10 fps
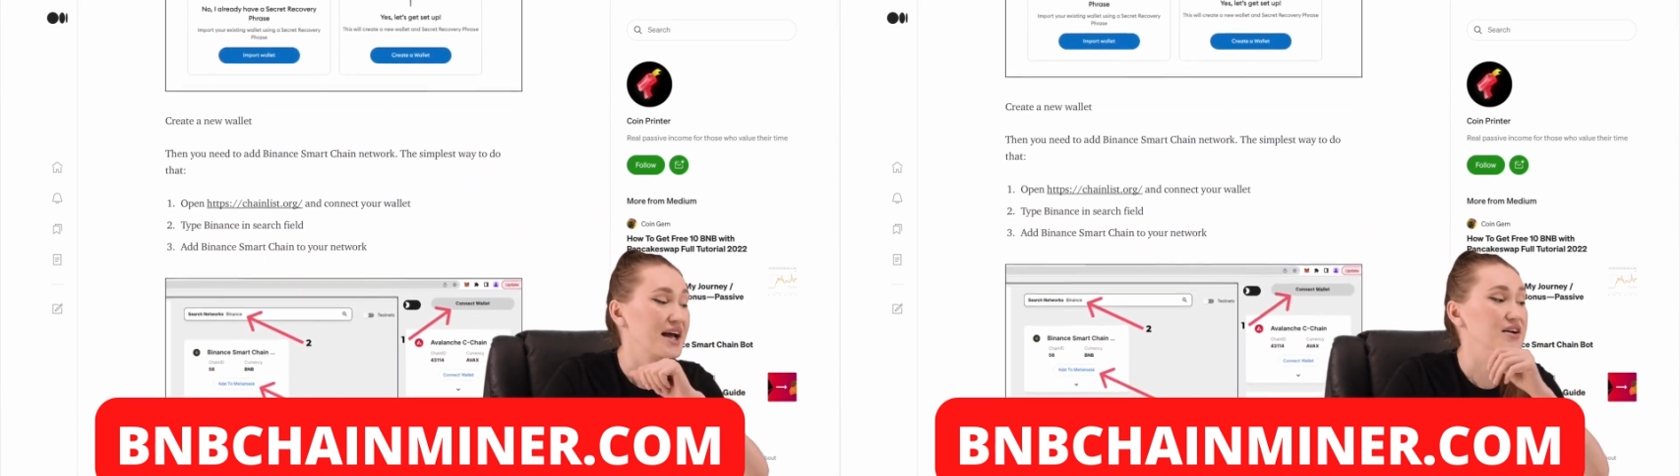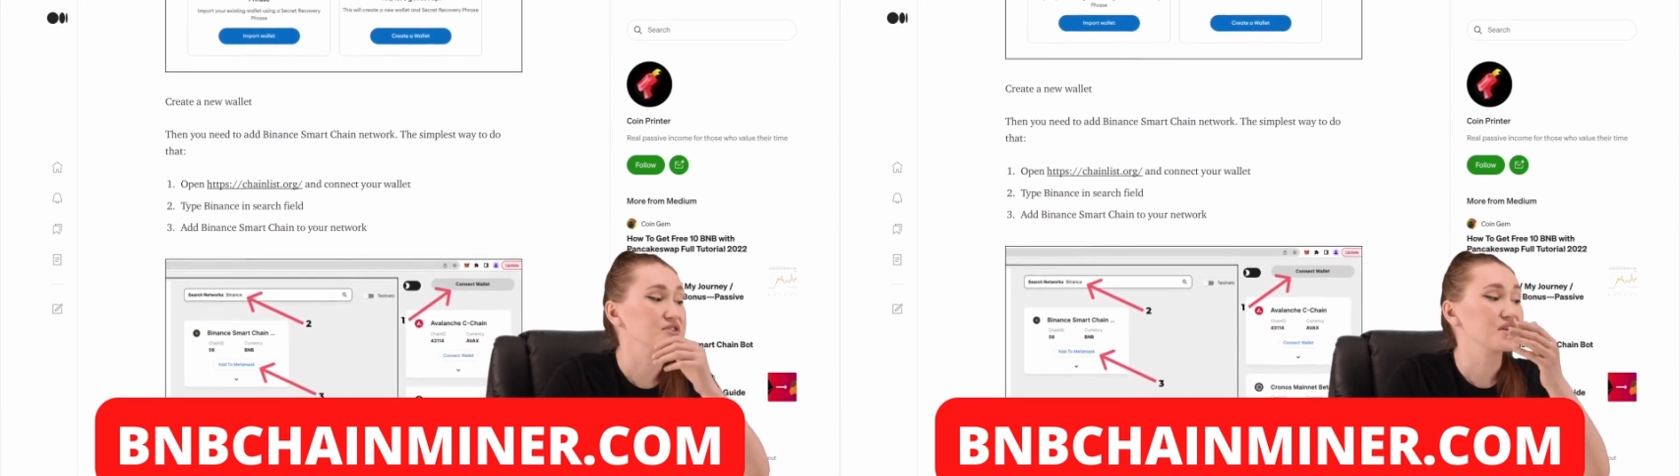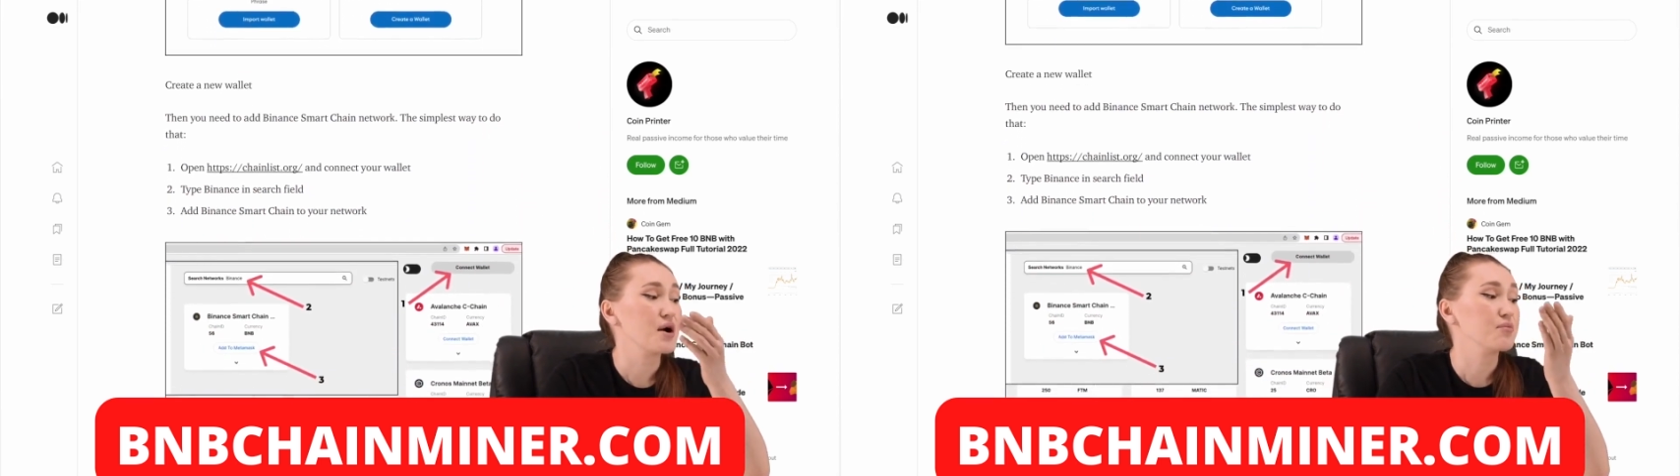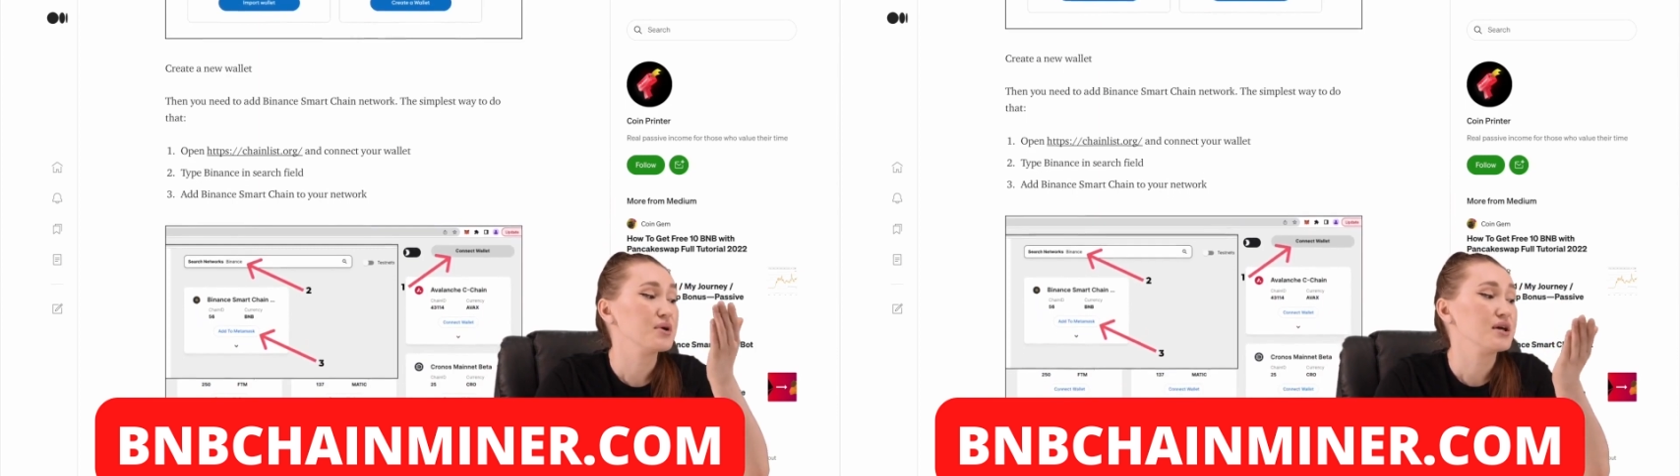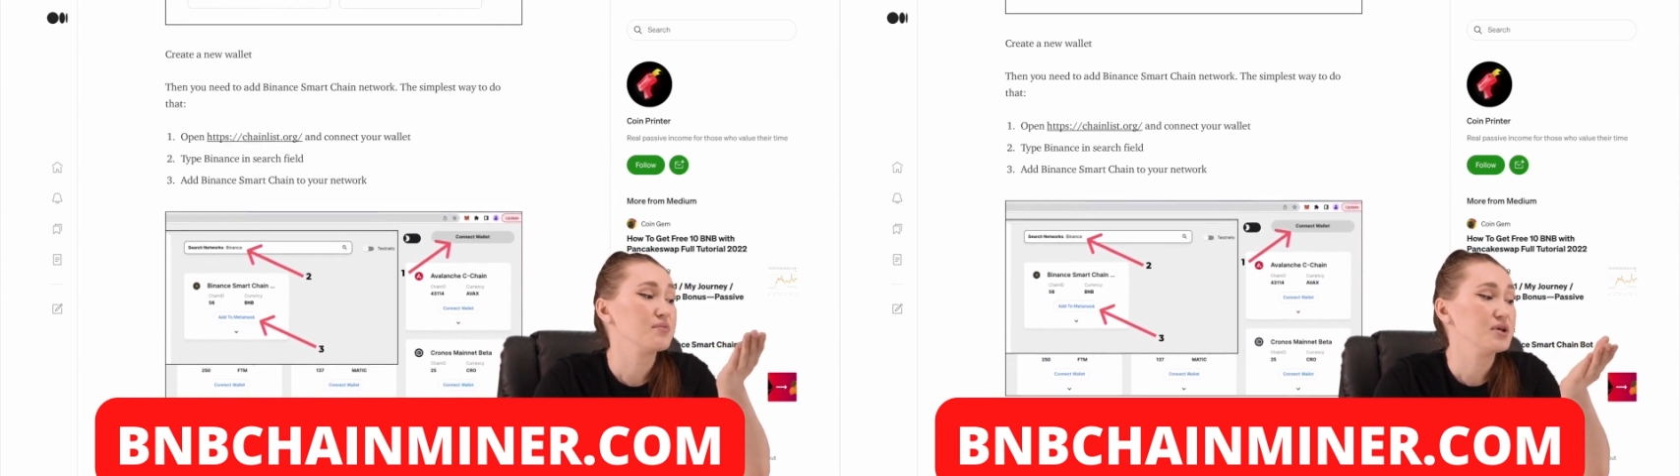Have some
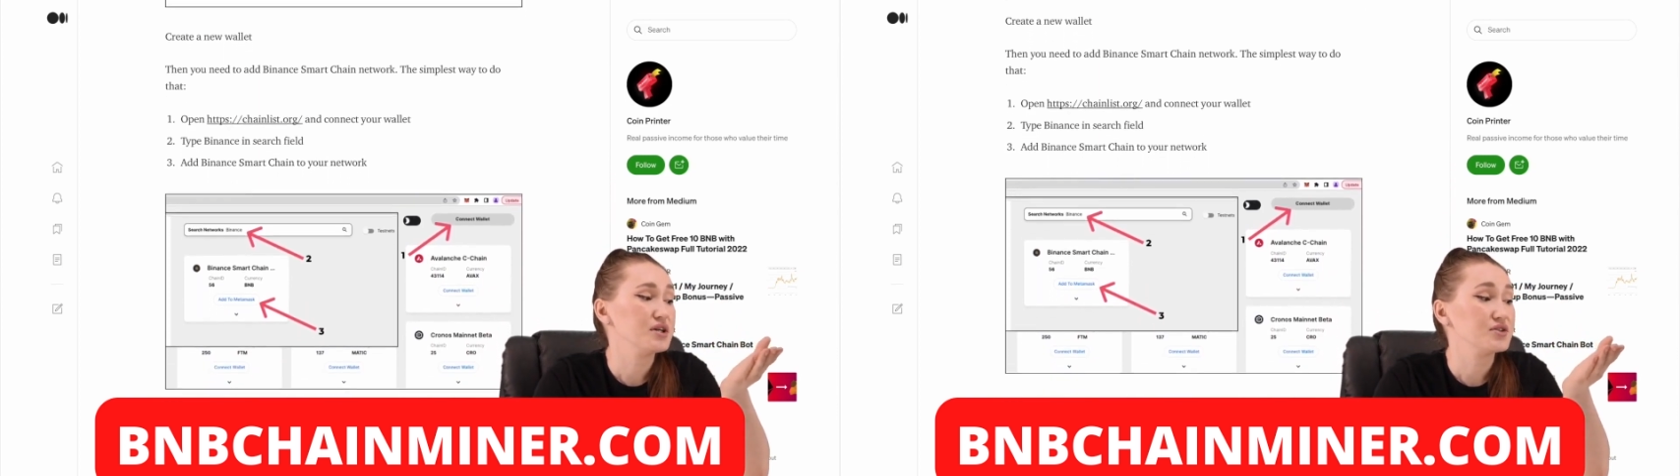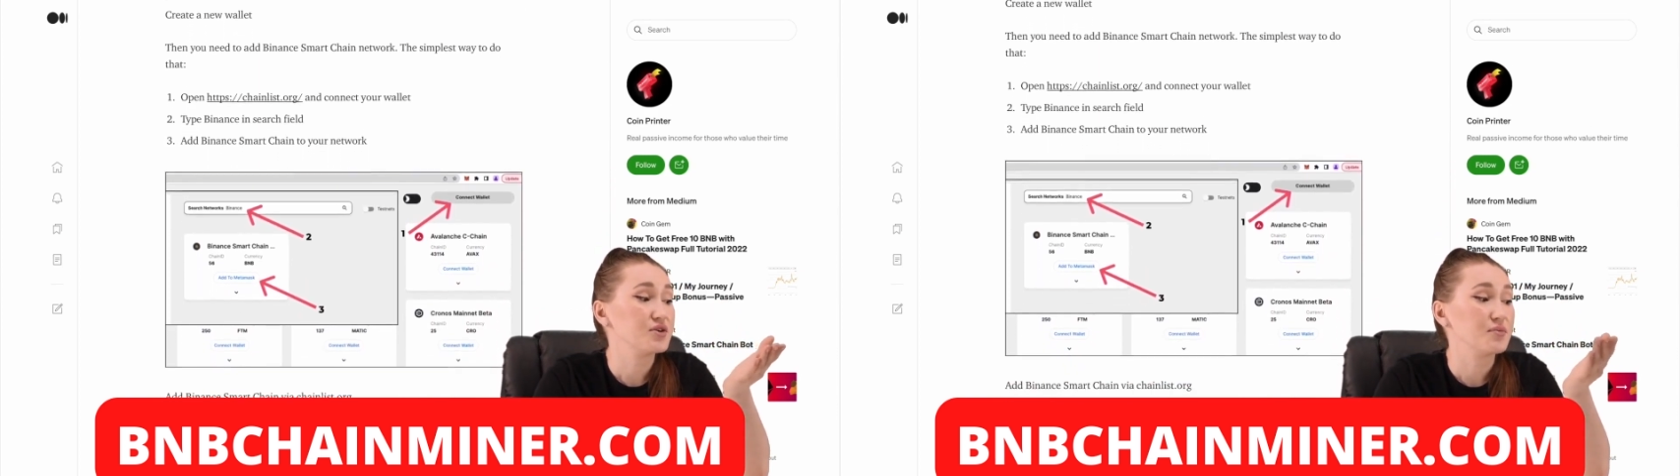B N B in your